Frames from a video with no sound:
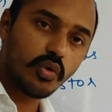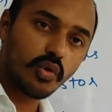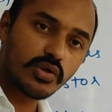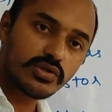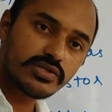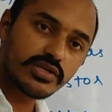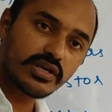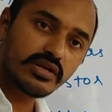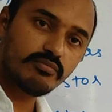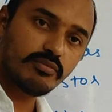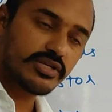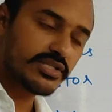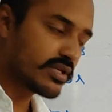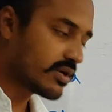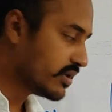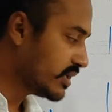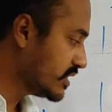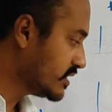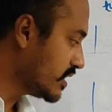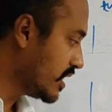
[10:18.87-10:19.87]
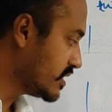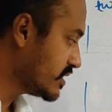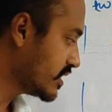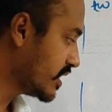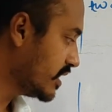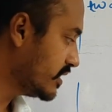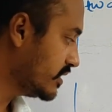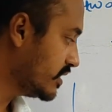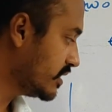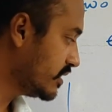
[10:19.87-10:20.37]
holes are in majority charge
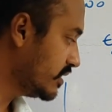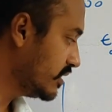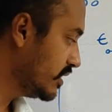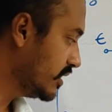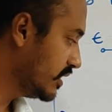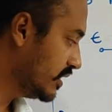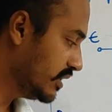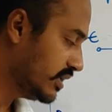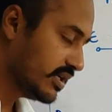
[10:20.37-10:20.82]
carrier.